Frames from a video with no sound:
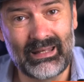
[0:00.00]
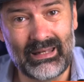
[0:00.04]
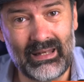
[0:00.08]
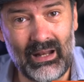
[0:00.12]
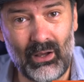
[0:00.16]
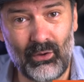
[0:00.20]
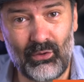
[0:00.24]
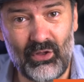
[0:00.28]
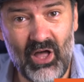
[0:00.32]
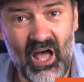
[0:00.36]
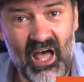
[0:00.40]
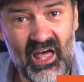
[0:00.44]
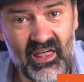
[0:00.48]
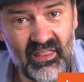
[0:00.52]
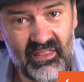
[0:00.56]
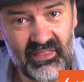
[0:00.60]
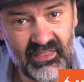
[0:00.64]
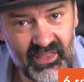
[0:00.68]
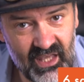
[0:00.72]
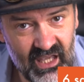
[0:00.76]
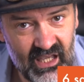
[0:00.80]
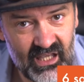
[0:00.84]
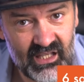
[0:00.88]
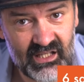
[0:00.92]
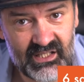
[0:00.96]
Now
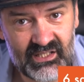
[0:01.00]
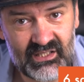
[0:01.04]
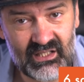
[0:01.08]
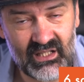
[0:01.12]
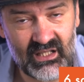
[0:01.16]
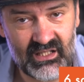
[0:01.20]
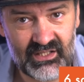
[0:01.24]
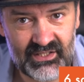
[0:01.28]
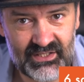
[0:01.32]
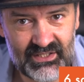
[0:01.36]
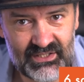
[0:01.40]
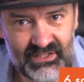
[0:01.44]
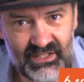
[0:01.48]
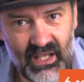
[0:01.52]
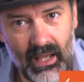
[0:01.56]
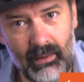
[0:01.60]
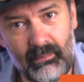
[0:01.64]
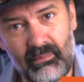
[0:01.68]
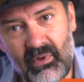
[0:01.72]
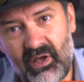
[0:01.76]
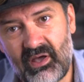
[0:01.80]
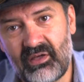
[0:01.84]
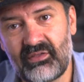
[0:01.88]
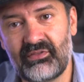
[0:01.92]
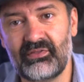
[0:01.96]
this is
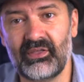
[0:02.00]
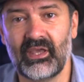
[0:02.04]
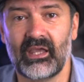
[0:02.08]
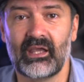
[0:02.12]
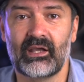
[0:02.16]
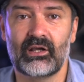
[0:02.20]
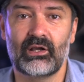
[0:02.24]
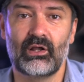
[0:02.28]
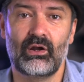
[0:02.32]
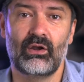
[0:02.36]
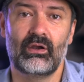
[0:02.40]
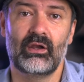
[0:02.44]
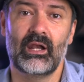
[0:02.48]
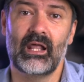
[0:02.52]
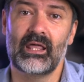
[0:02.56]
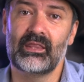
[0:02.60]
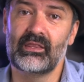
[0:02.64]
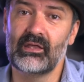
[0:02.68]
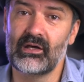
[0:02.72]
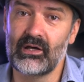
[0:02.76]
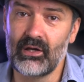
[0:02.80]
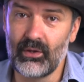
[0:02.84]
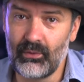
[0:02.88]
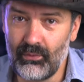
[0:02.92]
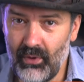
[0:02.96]
some thick
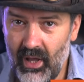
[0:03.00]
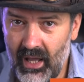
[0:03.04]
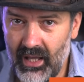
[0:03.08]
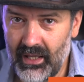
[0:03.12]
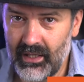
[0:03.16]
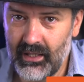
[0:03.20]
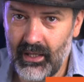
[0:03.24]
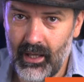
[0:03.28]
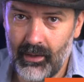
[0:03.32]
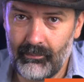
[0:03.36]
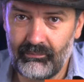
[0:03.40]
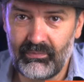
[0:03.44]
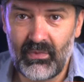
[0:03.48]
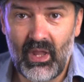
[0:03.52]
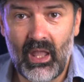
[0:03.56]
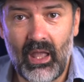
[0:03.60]
leather right here,